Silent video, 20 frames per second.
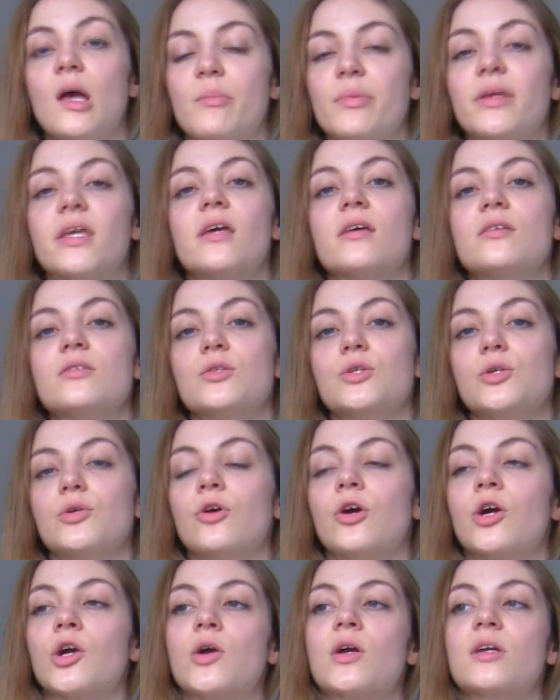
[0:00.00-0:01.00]
because
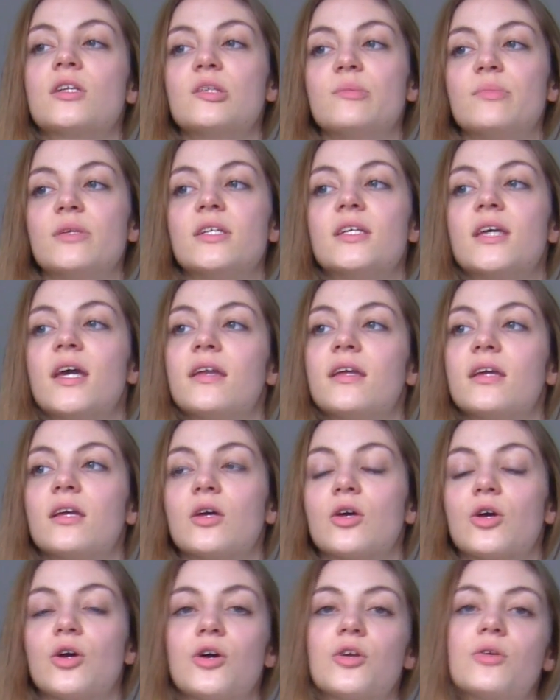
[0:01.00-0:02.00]
you are going to be
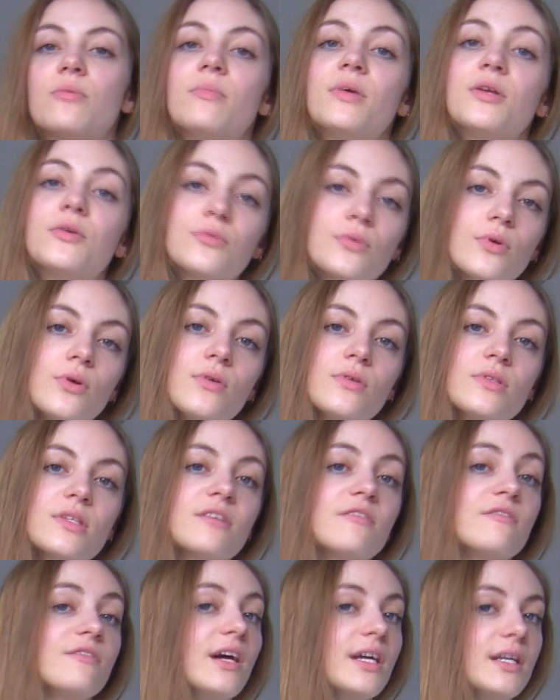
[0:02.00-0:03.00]
getting good minerals
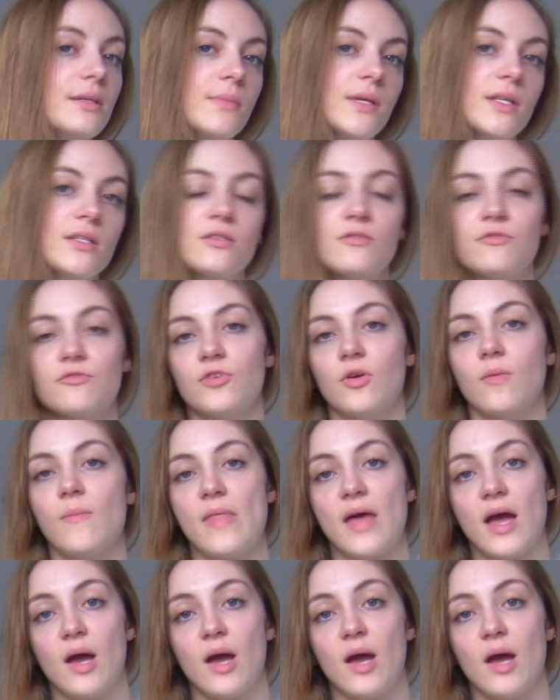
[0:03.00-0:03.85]
and vitamins from